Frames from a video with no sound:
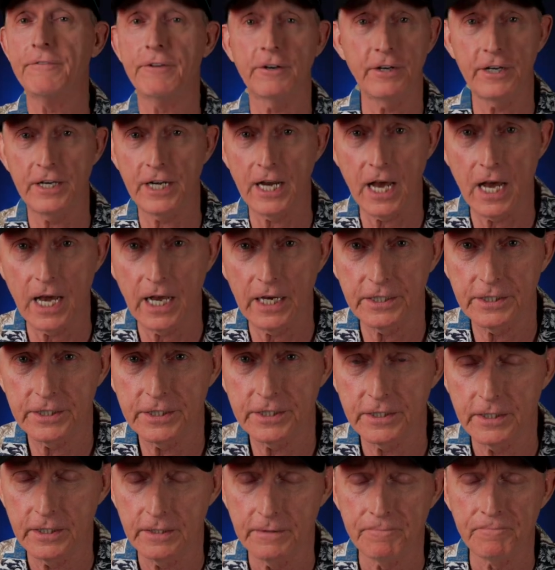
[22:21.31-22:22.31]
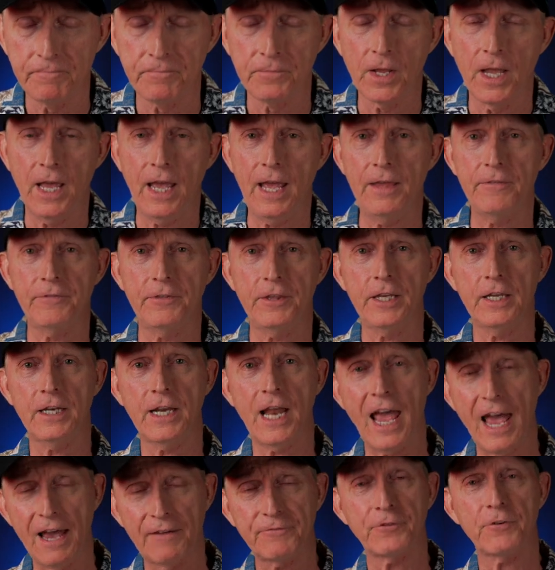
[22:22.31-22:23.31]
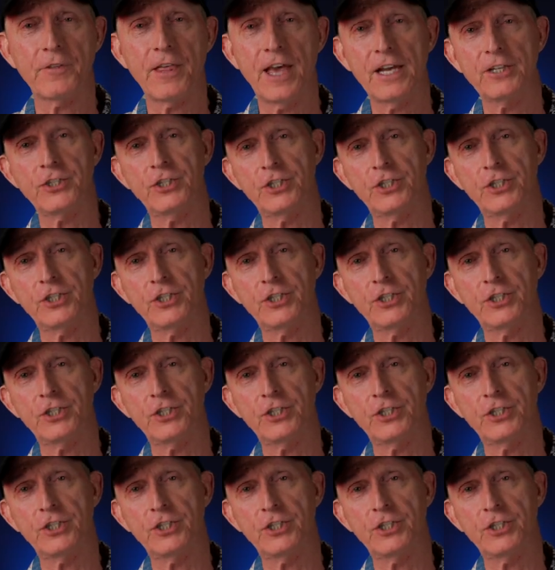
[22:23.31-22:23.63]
very nice. And then after that,